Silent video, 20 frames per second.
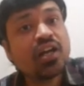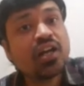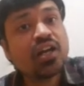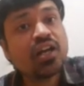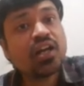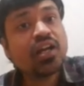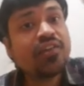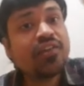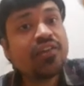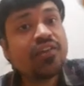
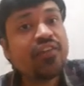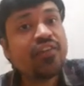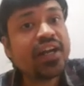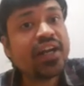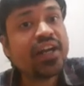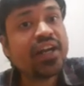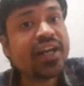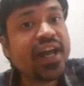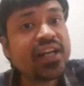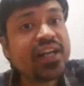If I
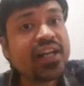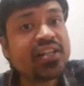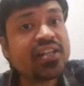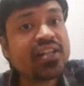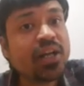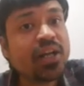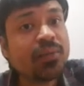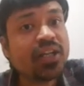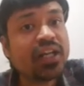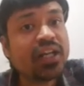take
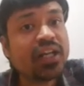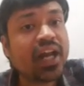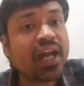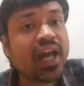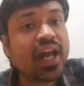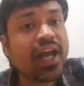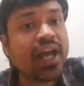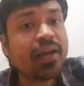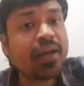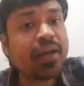something
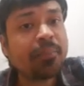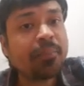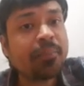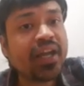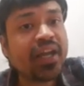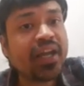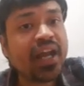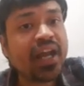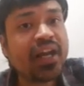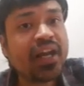like
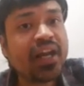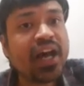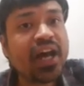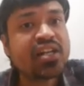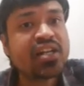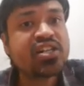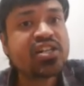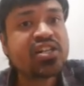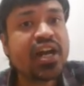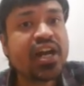PNR
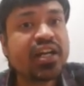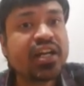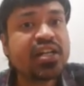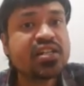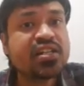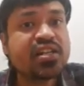status